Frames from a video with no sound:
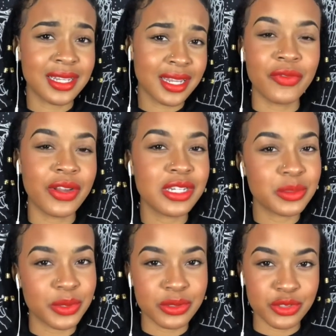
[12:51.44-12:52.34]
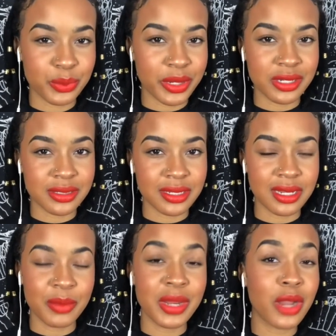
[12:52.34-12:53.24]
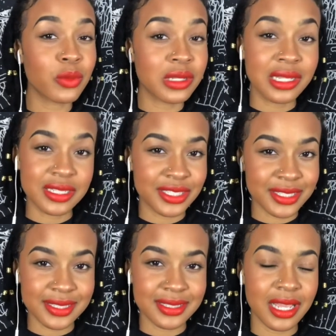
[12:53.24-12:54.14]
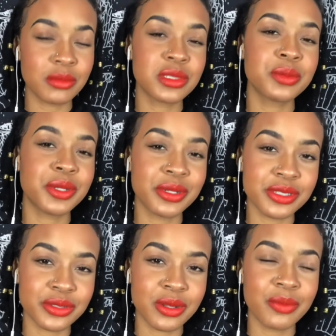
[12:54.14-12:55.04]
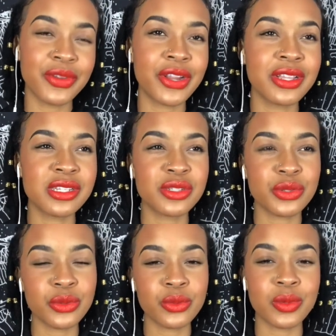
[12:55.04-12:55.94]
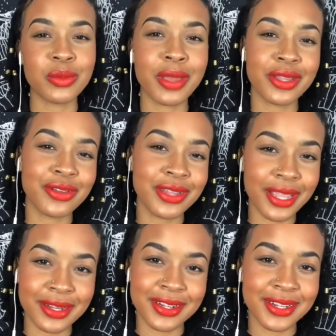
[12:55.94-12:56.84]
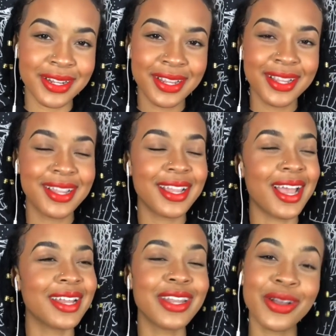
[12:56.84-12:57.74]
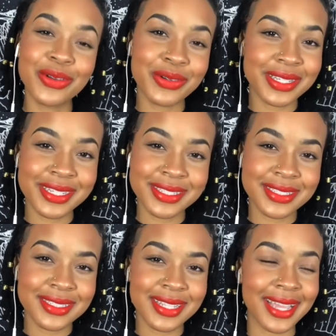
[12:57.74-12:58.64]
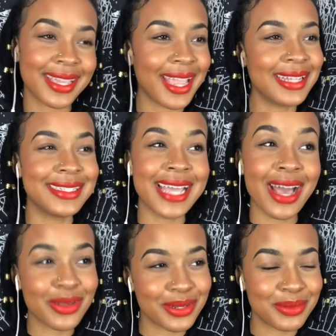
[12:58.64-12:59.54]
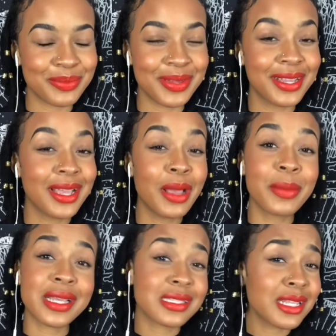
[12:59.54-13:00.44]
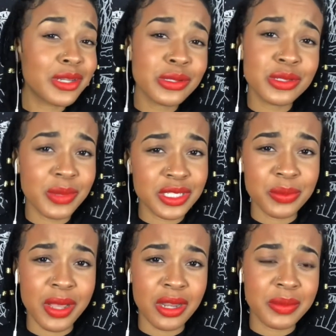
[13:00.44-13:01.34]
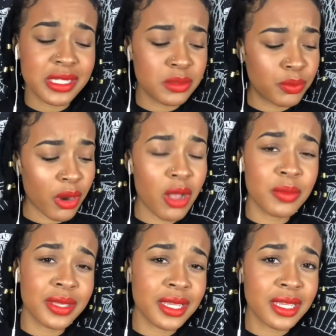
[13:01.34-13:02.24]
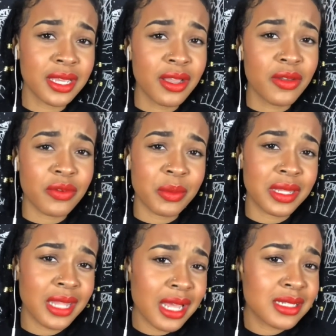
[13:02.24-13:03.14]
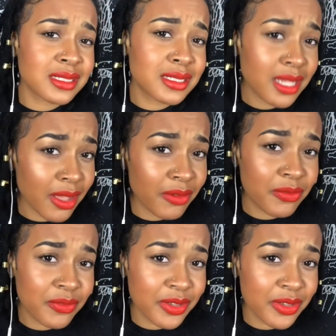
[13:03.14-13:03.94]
Very spiritual person. I'm not religious. I'm spiritual. I'm very in tune with my Creator. I know who He is. I can't doubt Him because I know too much about Him. He's brought me from a lot of stuff.